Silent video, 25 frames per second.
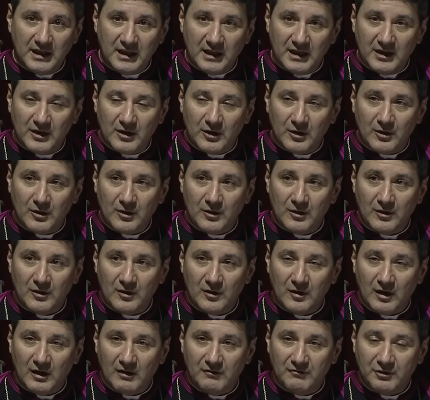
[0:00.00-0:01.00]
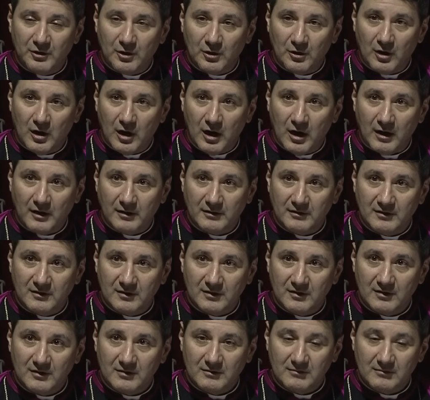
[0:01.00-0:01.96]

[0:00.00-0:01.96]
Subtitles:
ear of your heart."